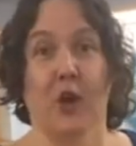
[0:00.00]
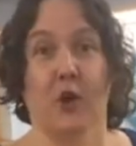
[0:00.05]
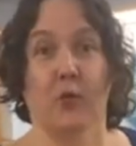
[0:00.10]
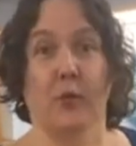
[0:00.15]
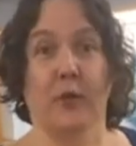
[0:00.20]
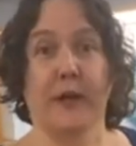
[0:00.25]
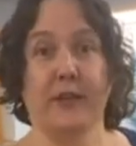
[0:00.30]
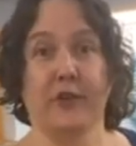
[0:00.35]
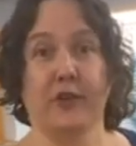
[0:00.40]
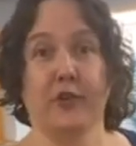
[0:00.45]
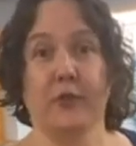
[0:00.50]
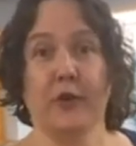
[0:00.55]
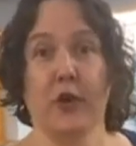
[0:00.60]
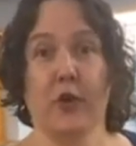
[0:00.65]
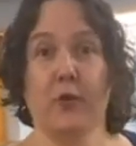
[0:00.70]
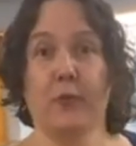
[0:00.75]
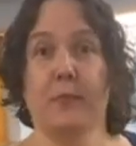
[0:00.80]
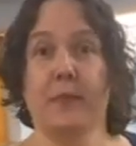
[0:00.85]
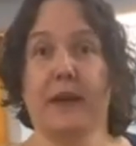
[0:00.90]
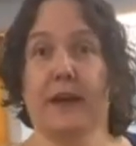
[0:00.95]
We do
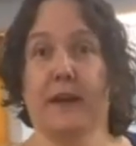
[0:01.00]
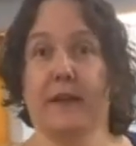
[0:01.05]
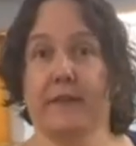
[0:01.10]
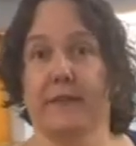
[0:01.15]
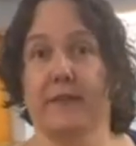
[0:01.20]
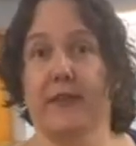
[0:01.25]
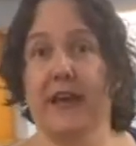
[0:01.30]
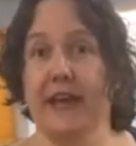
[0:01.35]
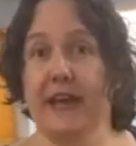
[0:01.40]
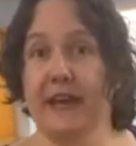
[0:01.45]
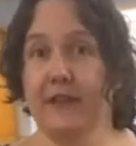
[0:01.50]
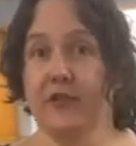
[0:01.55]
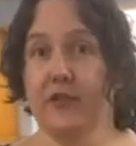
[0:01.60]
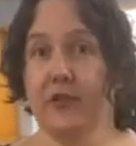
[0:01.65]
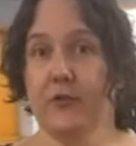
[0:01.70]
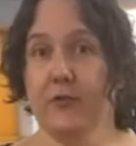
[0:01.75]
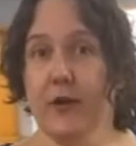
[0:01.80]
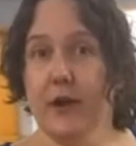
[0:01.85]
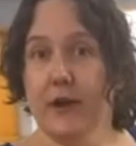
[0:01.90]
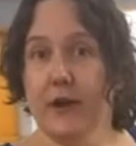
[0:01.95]
know, because of the age of
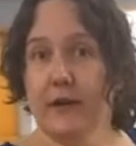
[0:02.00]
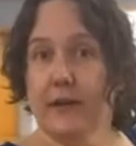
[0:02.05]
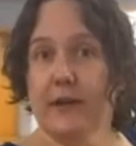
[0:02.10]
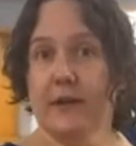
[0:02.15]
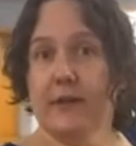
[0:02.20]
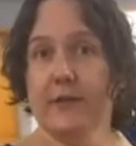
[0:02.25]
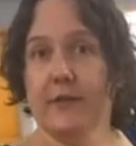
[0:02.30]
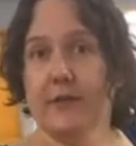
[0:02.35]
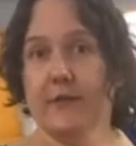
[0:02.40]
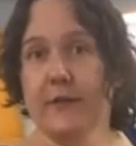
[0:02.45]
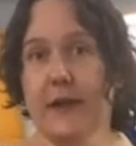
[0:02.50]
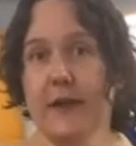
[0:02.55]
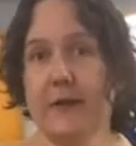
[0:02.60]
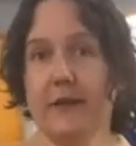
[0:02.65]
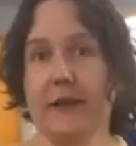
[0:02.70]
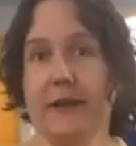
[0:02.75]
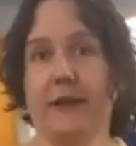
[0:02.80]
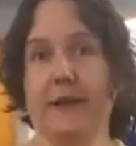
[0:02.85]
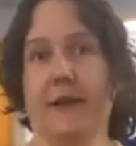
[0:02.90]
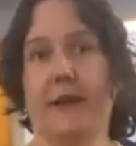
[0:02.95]
the rock layers around
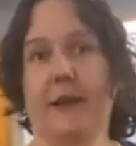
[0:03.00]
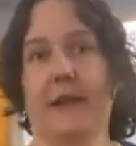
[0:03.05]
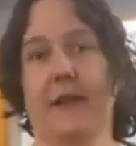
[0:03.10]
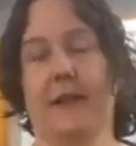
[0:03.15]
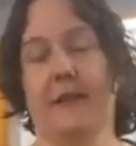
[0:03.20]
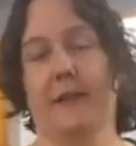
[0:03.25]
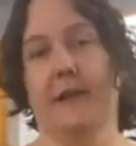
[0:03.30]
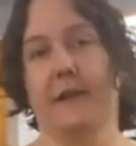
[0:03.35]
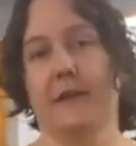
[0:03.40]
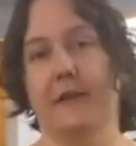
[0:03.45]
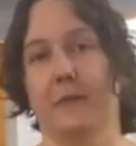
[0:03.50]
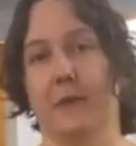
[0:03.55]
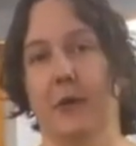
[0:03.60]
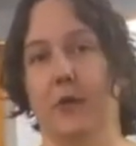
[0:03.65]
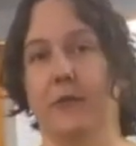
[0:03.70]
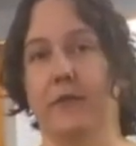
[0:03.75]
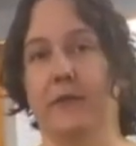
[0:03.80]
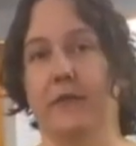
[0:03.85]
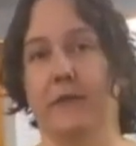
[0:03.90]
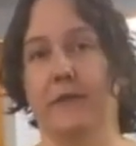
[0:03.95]
it, that it's
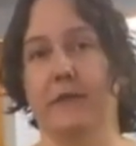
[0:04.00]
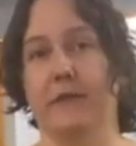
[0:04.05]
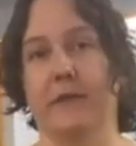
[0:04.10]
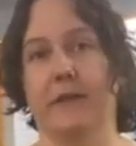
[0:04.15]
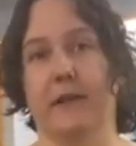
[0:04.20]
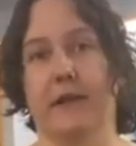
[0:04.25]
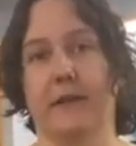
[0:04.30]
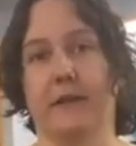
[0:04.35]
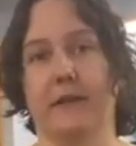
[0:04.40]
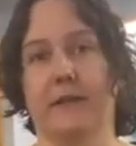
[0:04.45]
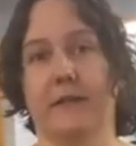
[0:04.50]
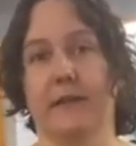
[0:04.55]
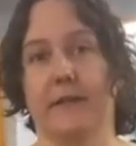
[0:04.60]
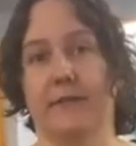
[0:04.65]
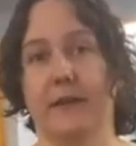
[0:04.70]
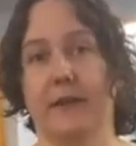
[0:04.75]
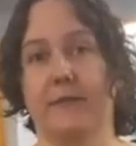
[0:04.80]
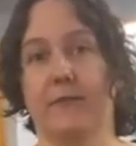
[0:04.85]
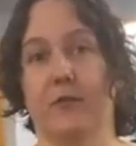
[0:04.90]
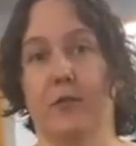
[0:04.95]
about 69 to
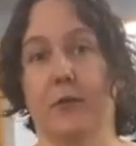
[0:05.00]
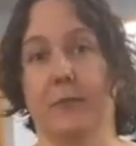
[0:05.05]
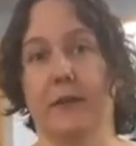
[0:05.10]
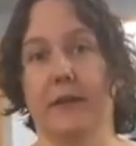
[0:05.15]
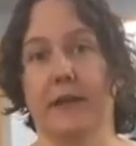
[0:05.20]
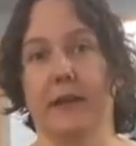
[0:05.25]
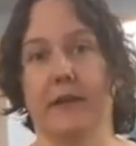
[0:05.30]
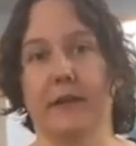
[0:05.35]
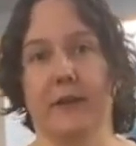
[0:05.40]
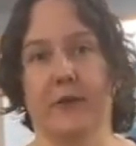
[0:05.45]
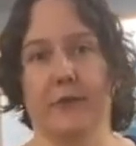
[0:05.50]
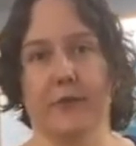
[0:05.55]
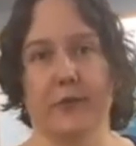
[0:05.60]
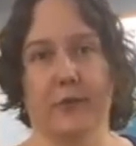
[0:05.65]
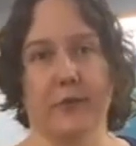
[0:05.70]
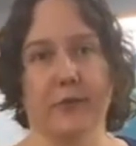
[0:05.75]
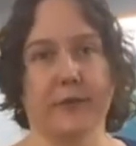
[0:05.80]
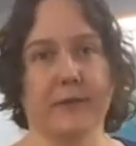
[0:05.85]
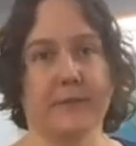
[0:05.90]
74 million years old.